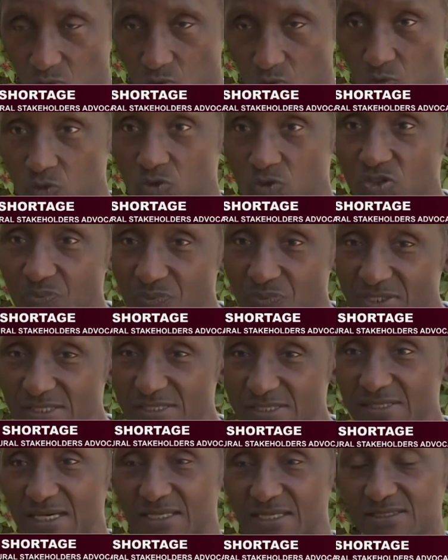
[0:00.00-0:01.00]
The
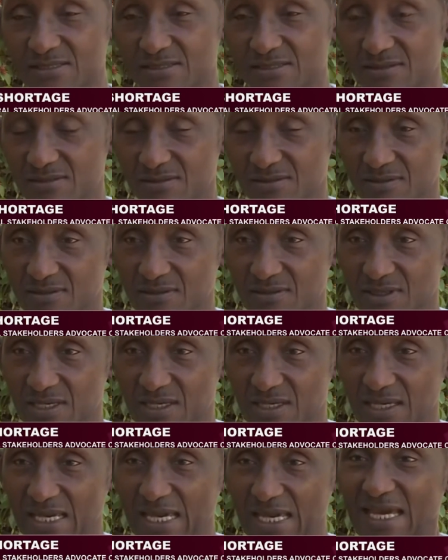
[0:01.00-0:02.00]
involvement of commissioners
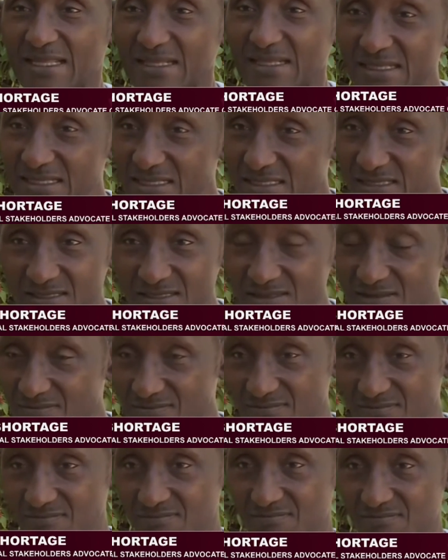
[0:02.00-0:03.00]
and input from the
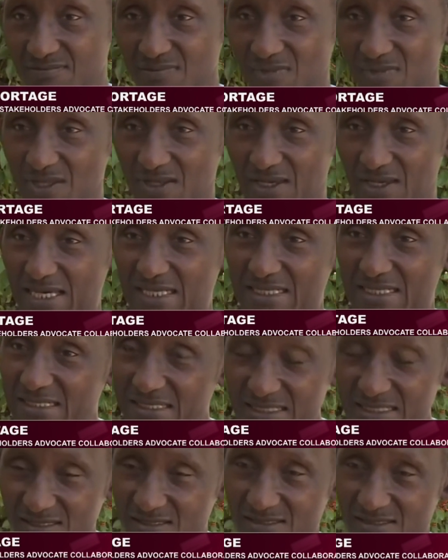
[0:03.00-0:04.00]
Technical
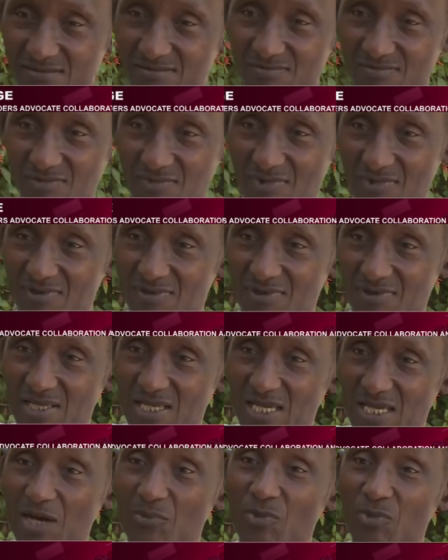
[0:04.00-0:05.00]
Committee on
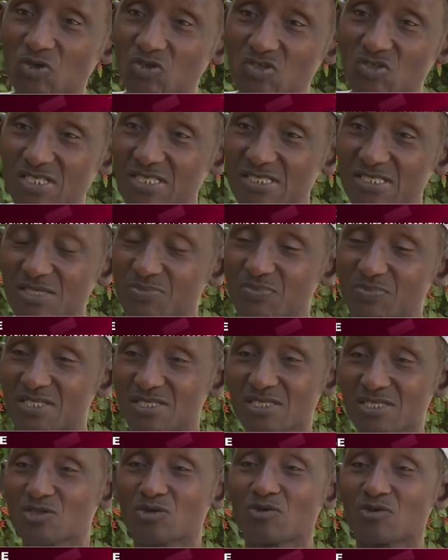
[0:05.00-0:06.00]
Agriculture and
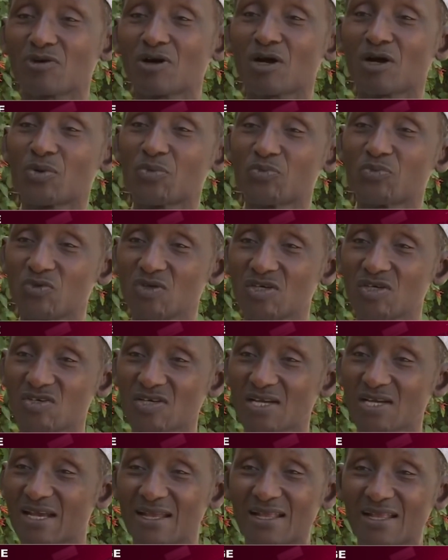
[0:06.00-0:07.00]
the three tiers
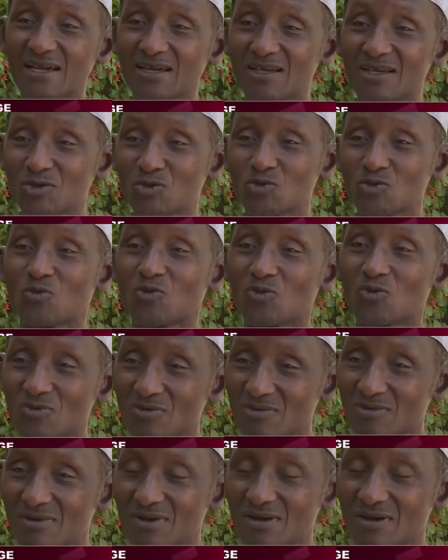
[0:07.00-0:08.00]
of government were
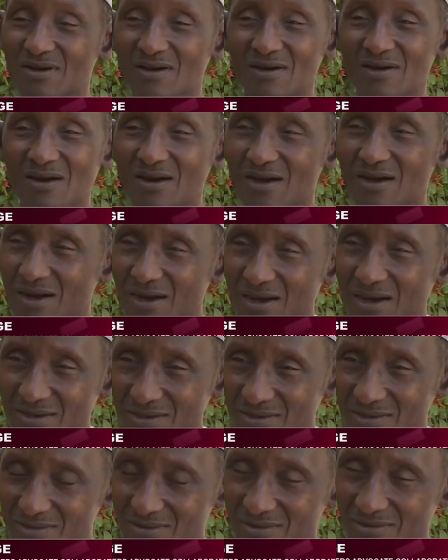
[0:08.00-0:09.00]
deemed
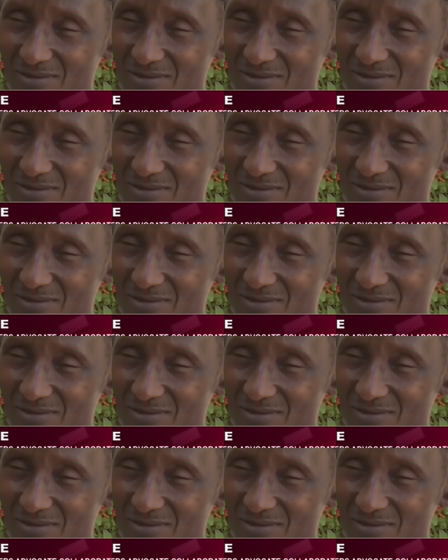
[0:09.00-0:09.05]
essential.